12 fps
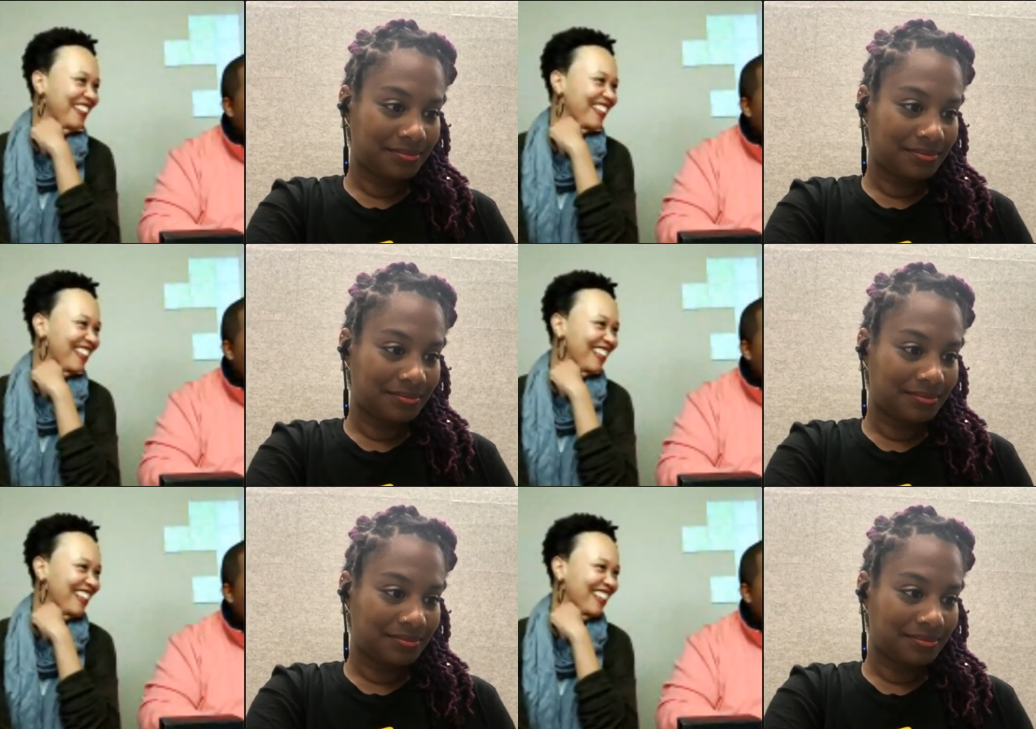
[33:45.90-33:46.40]

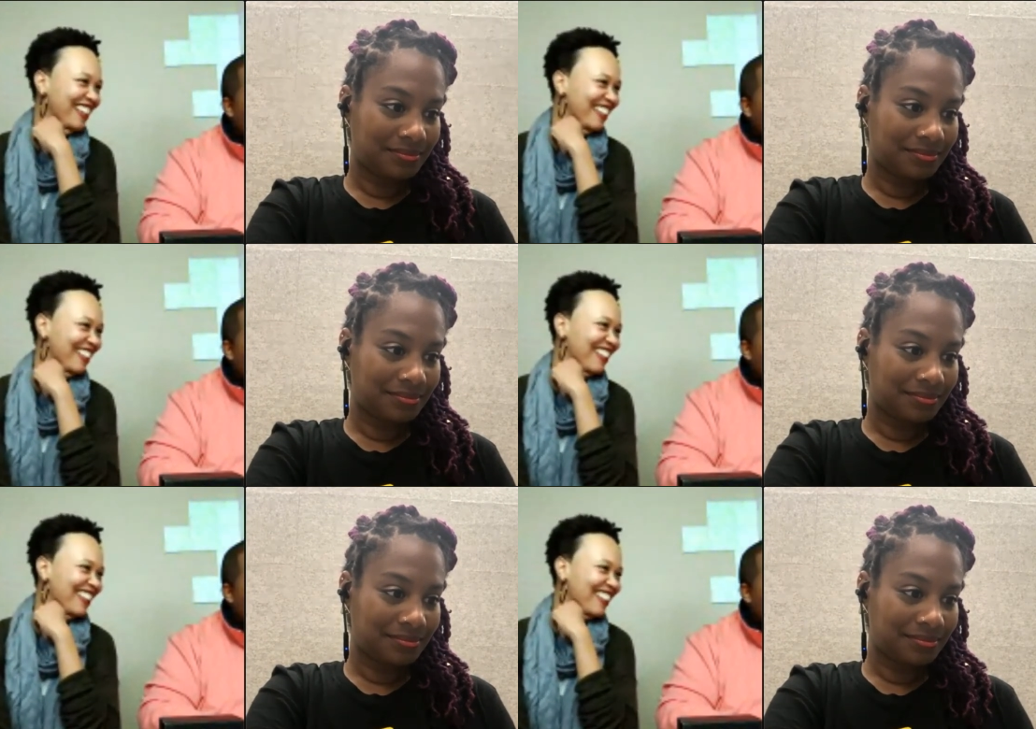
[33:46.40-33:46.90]

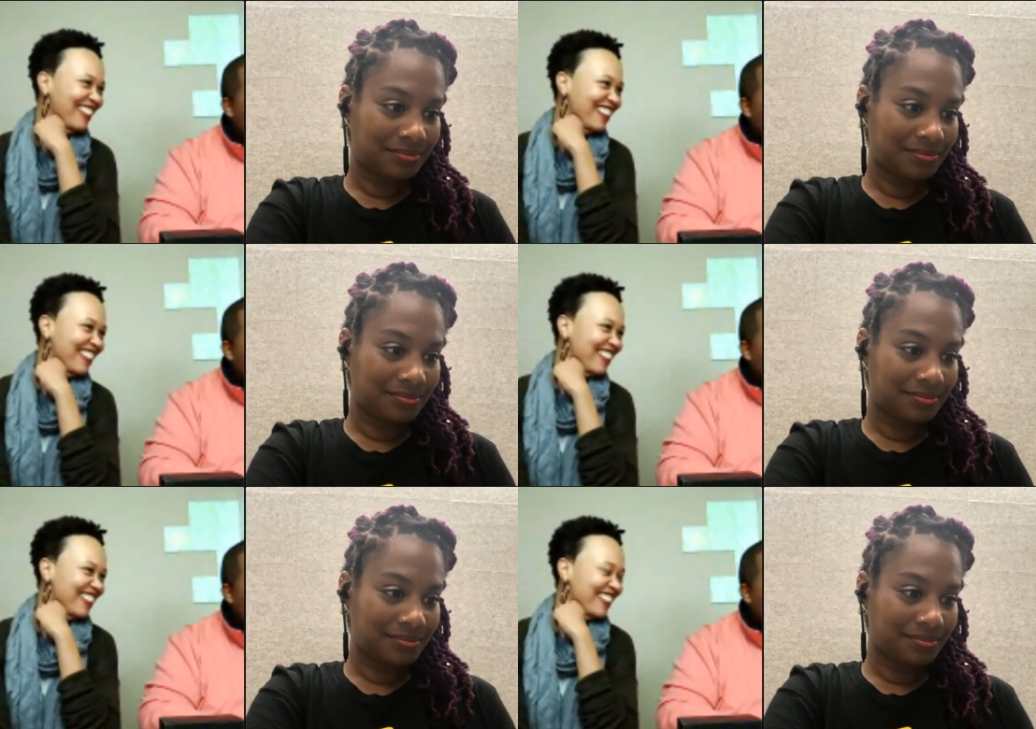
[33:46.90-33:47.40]

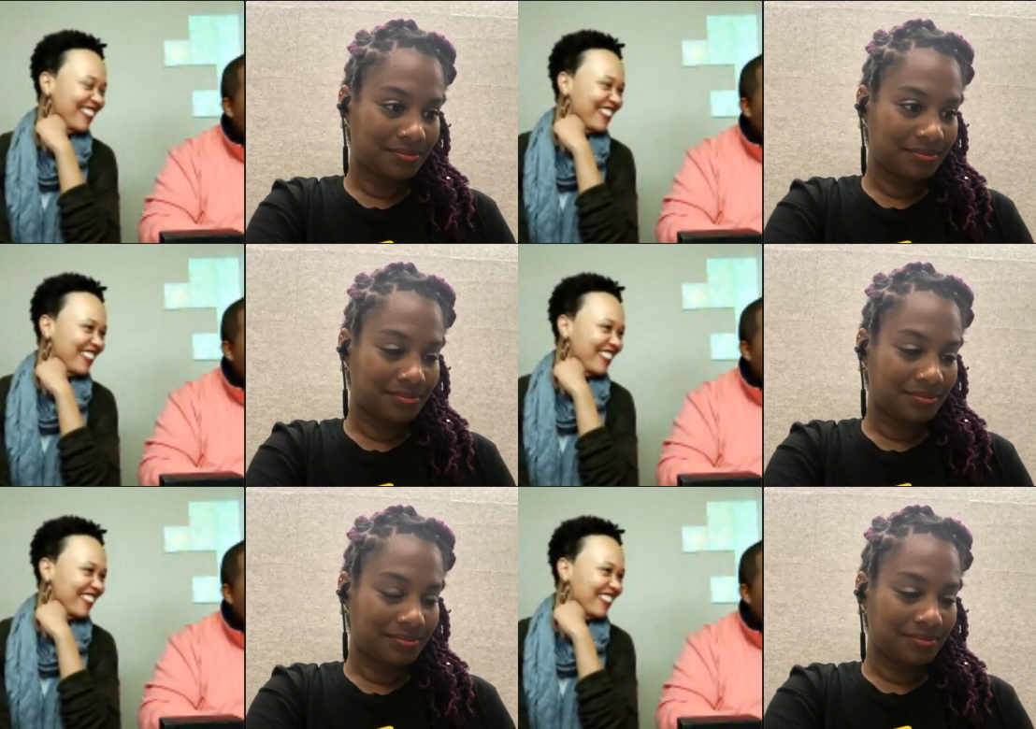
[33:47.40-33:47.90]

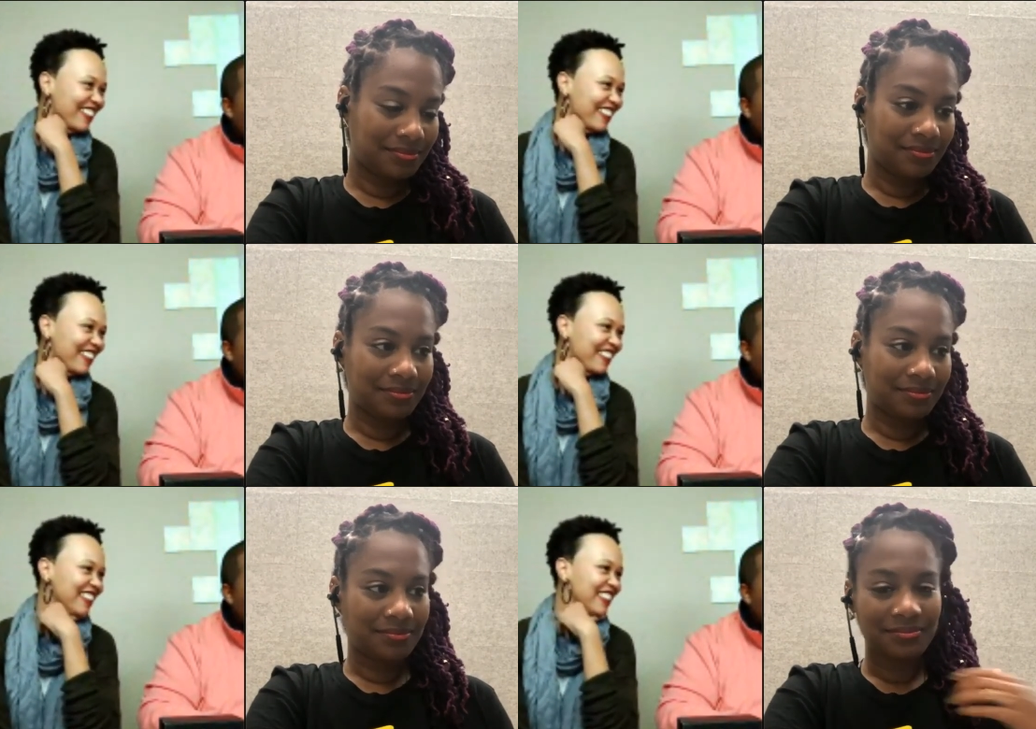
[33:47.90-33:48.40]

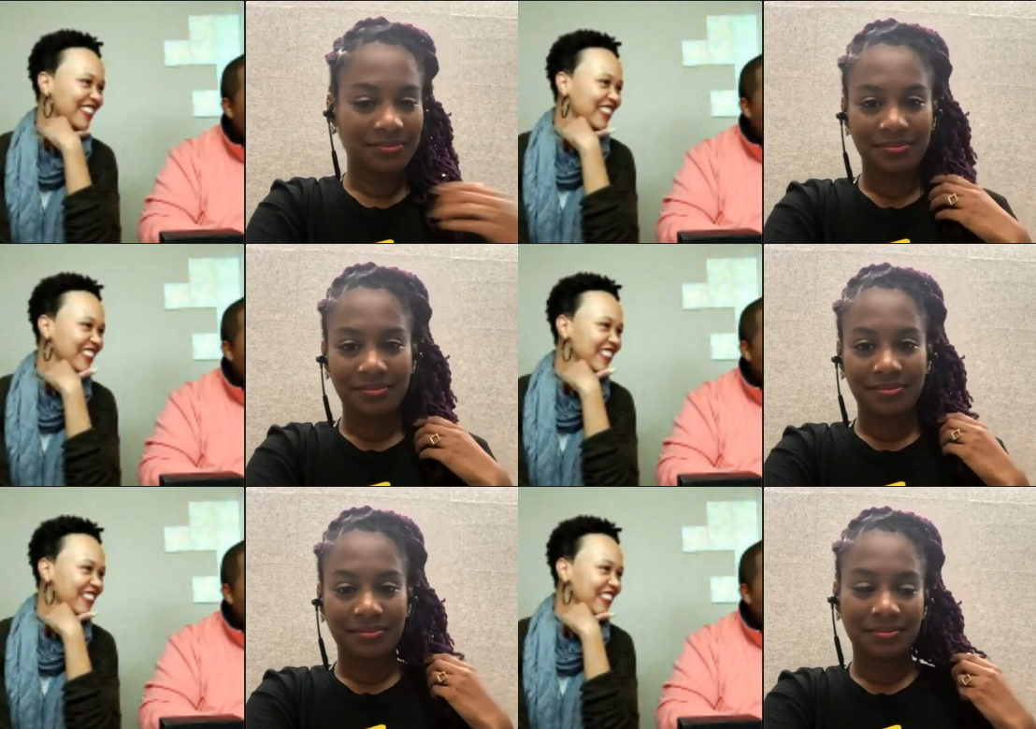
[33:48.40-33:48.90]

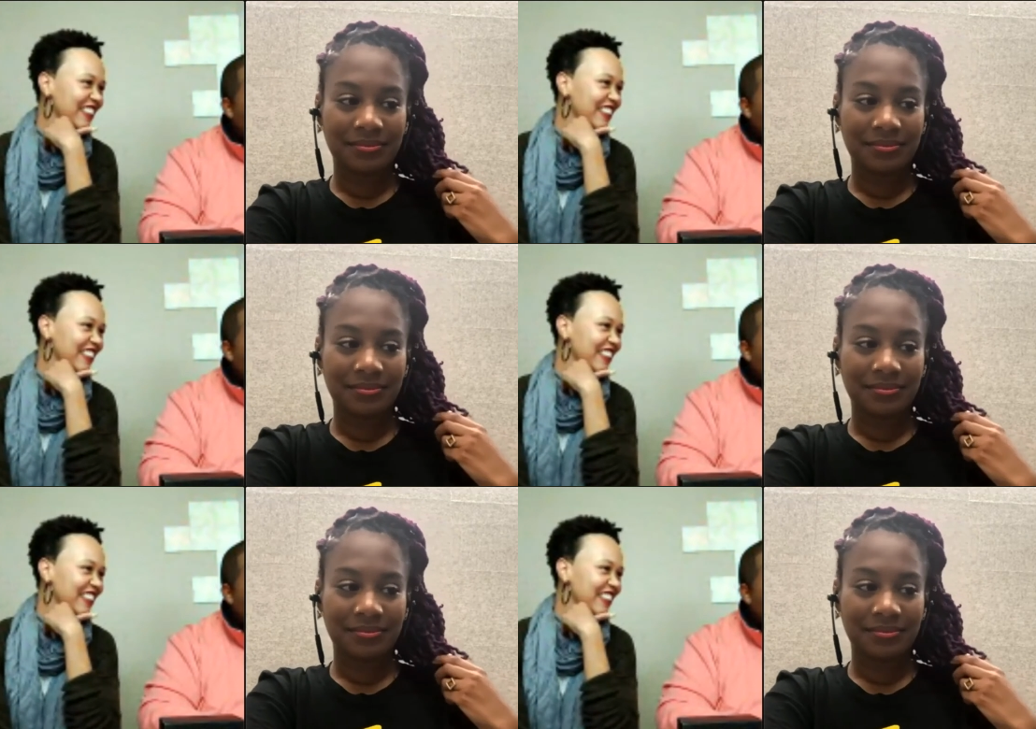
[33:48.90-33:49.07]
[no speech]